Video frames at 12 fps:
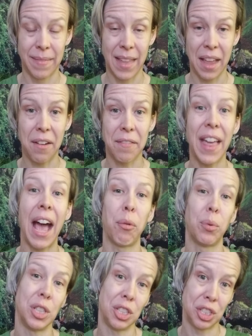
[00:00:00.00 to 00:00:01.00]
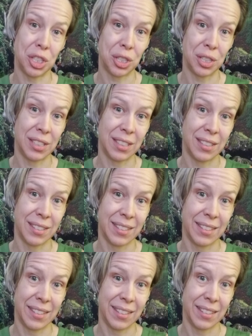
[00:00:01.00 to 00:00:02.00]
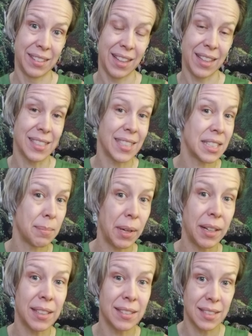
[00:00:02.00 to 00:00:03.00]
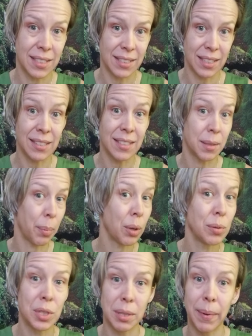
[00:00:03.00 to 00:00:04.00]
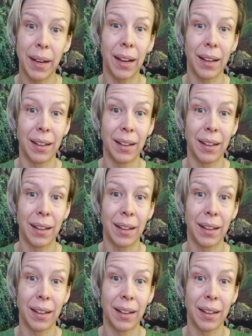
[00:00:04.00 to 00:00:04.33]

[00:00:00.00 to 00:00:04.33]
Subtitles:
of that which this experience is supposed to be.